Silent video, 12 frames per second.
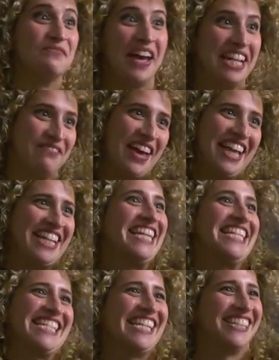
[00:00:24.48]
with many men
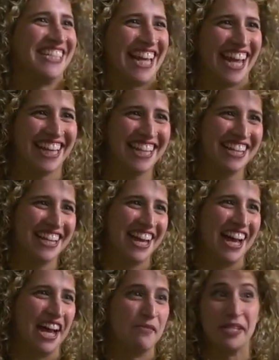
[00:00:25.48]
in a single day,
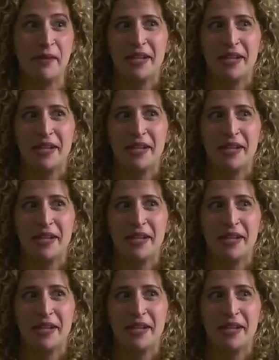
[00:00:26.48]
um,